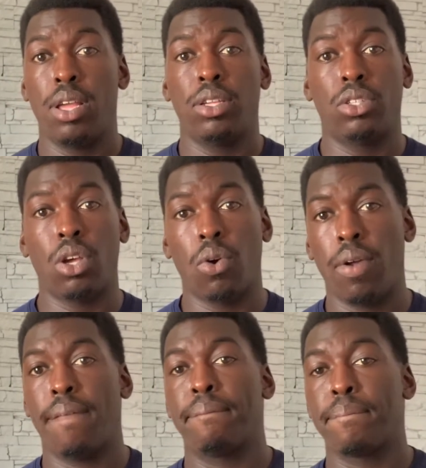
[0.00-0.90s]
So
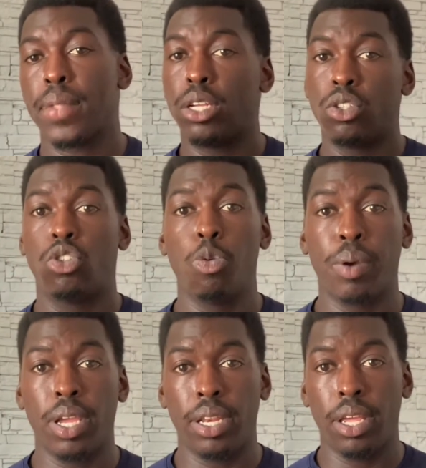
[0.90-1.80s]
super
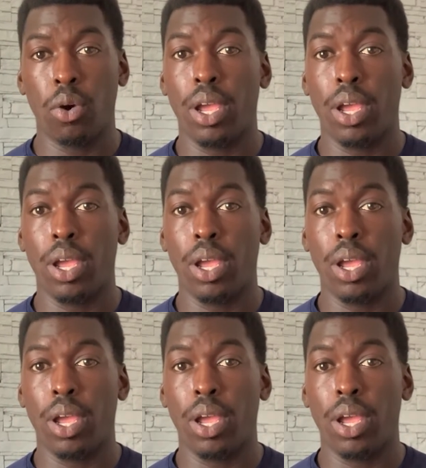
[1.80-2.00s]
good deal,